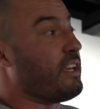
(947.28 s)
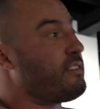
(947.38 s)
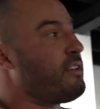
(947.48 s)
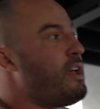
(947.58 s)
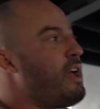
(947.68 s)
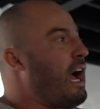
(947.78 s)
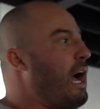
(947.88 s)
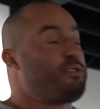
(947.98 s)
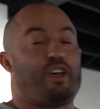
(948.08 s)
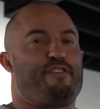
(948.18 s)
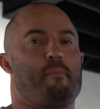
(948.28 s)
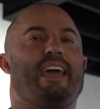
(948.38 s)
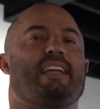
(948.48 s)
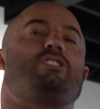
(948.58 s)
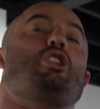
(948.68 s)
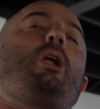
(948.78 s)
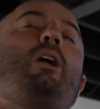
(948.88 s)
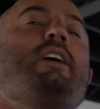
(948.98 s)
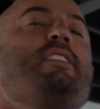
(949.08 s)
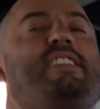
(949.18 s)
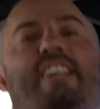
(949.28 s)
is. So for me, this